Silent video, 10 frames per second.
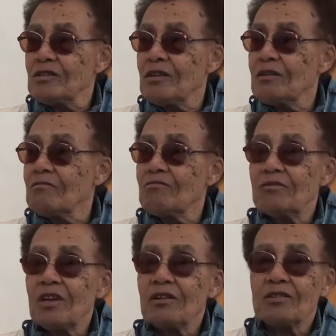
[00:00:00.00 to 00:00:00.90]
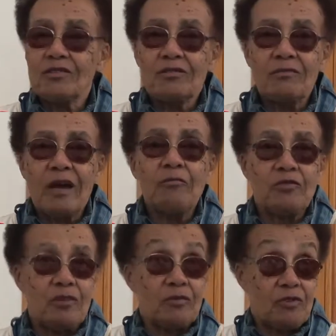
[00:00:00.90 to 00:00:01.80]
They didn't take us,
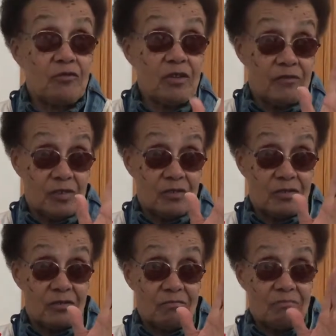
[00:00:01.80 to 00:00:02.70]
there were 3 of us.